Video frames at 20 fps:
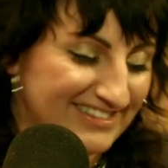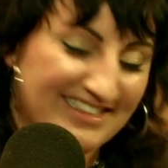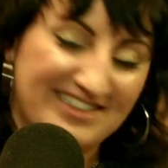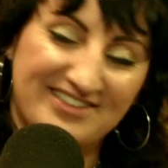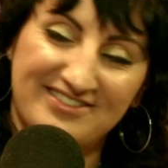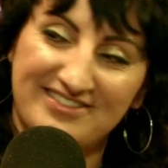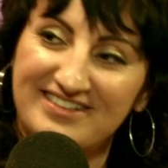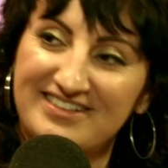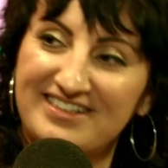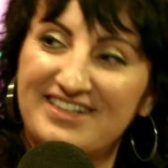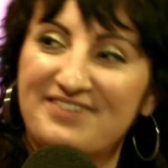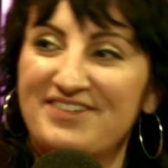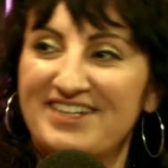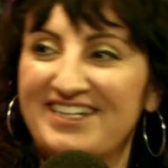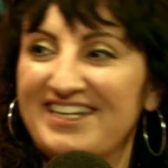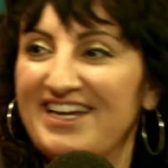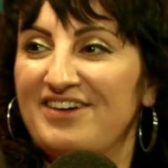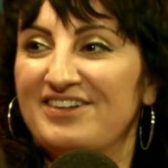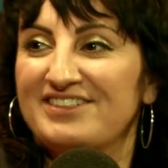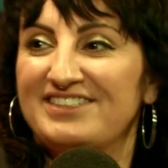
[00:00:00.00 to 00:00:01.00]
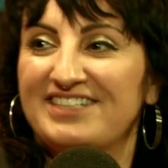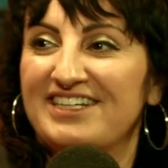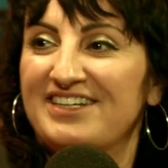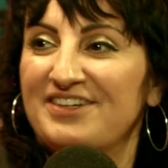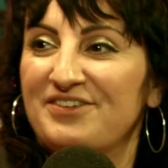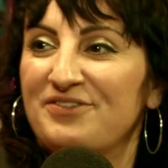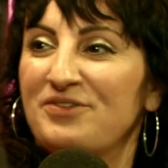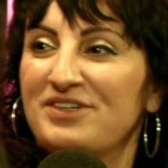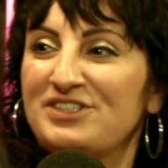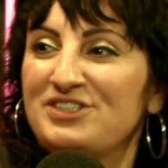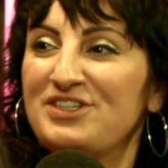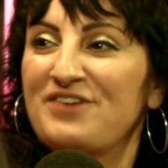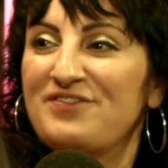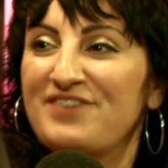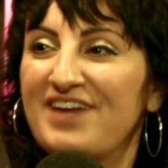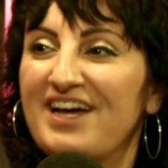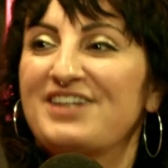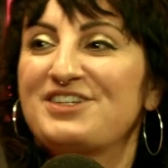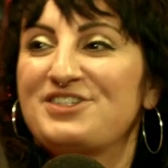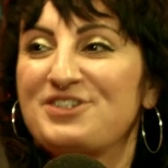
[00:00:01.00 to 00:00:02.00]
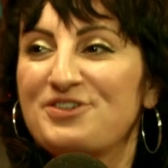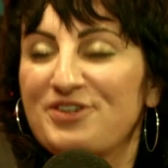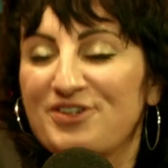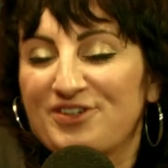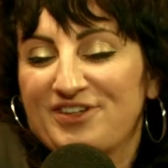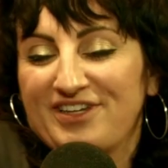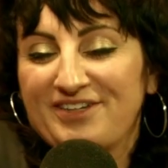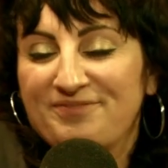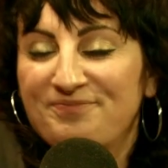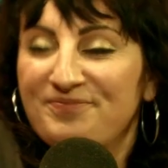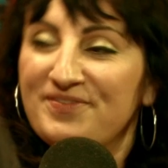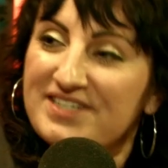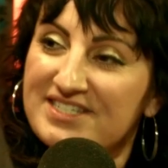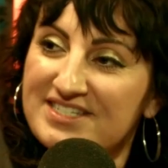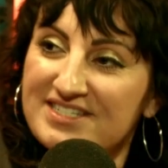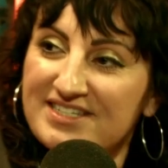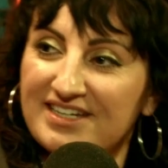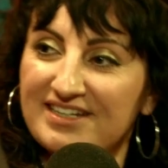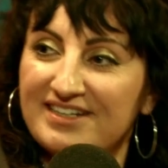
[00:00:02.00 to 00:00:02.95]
I mean, now it's like once you have none too, you're like, this is it.